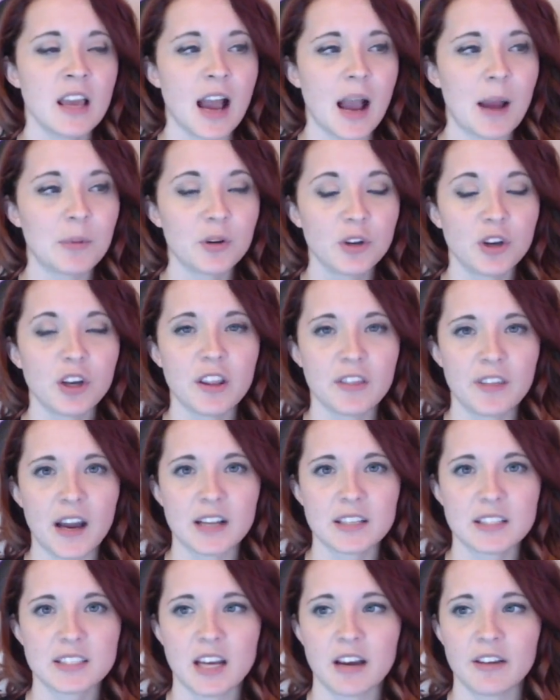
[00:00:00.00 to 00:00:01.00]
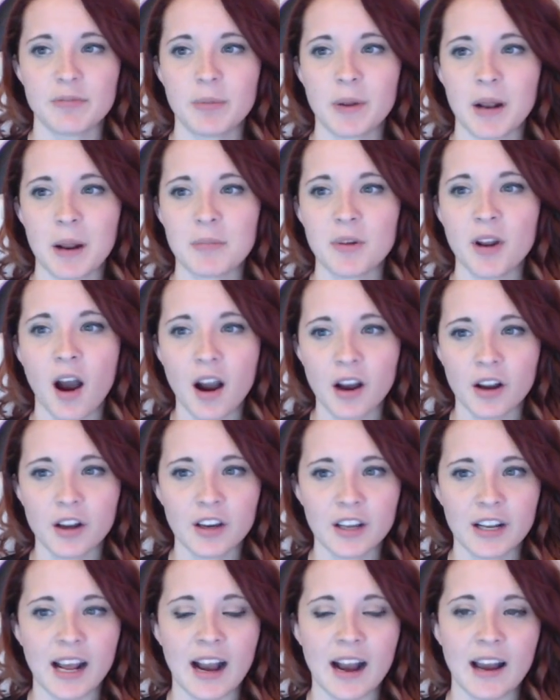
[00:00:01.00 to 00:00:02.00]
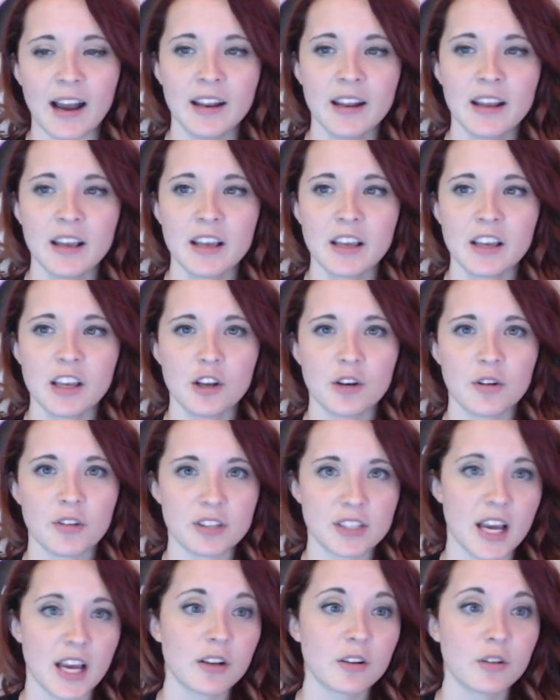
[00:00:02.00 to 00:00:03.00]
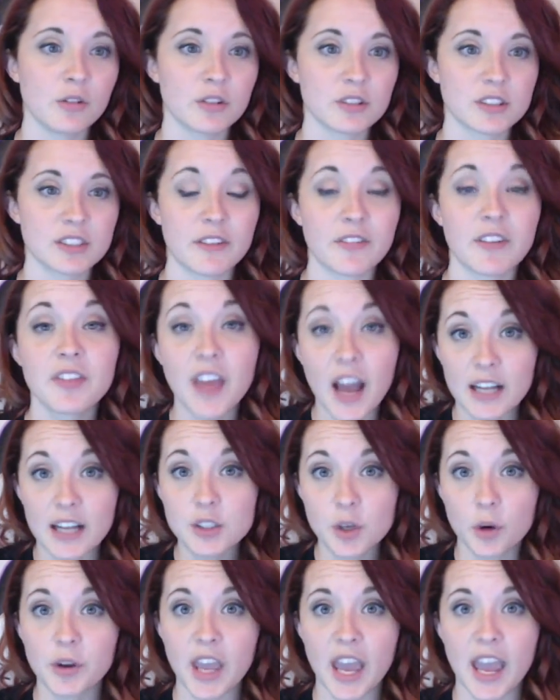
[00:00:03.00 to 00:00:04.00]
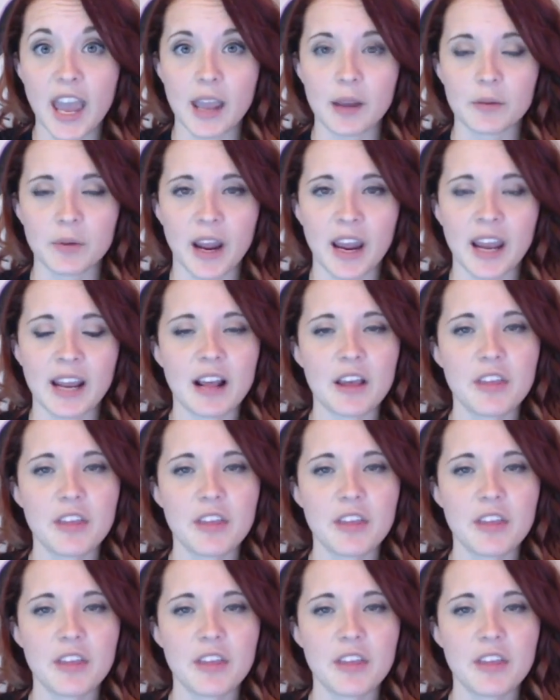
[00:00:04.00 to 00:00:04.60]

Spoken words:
I'm good at that stuff, but I'm not good at, the technical stuff, and that's okay, right?